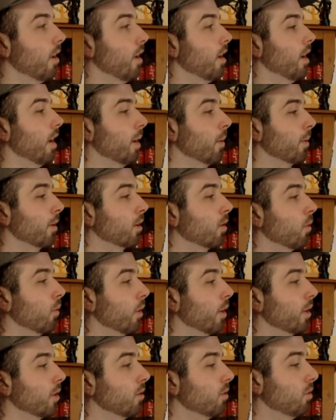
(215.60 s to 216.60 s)
And we're
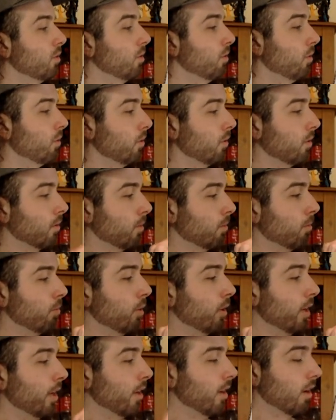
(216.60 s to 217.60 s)
going to put
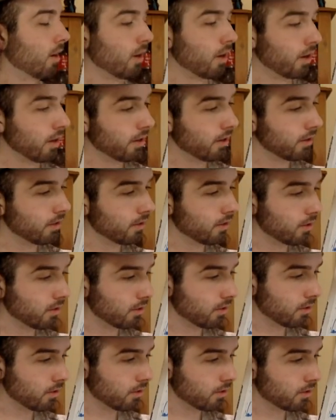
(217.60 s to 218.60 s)
in our
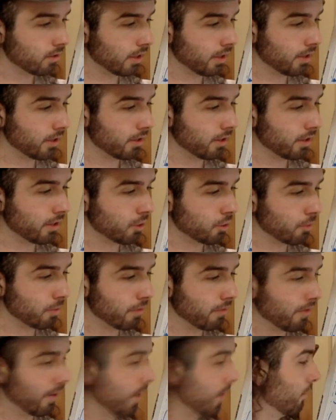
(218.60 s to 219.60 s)
standard entropy
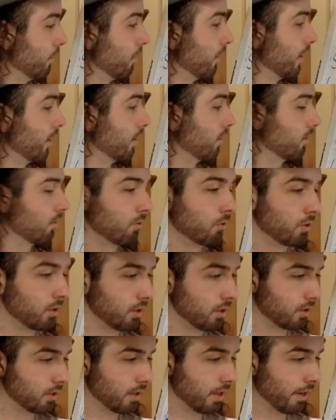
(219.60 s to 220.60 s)
value for this, which
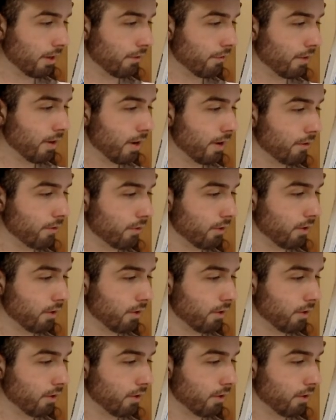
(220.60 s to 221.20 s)
is 95.4